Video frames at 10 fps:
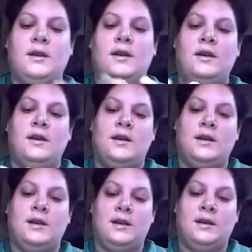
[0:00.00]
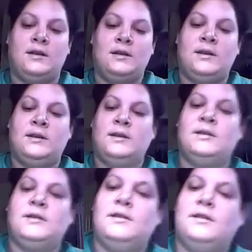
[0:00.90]
It says
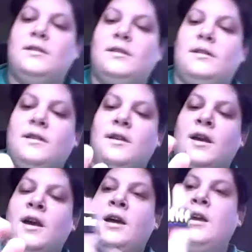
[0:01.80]
I heart Hello